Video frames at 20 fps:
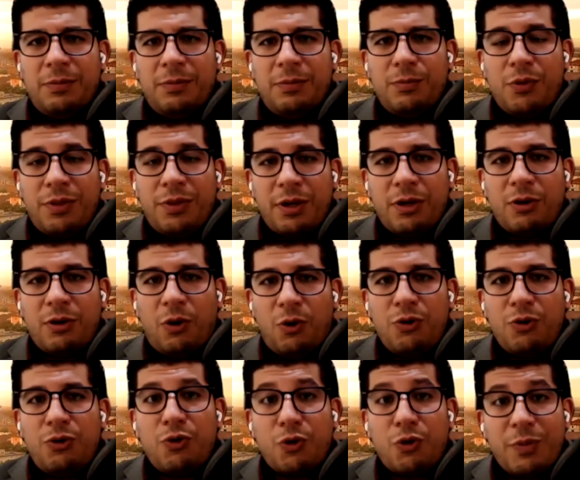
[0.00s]
on their
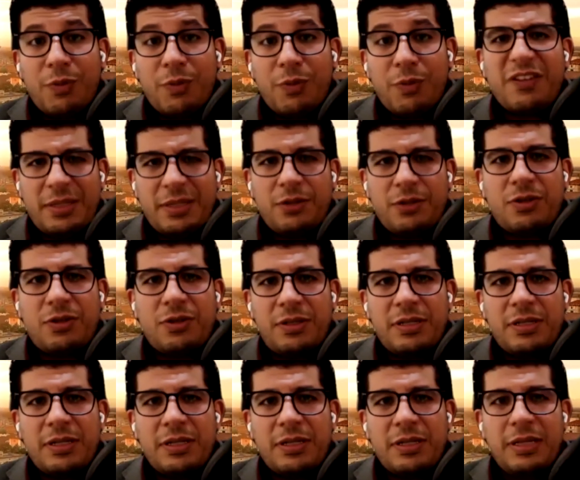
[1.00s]
own normative
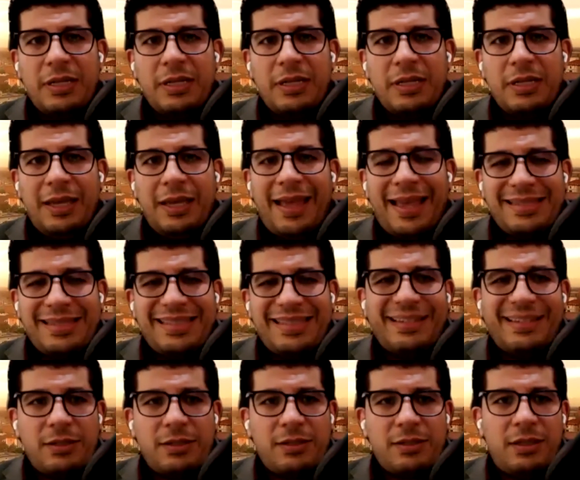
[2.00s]
positions as they
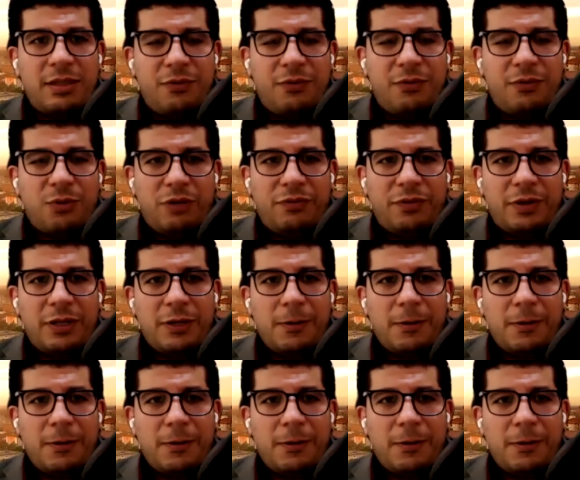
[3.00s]
exist in the Furu al-Fiqh.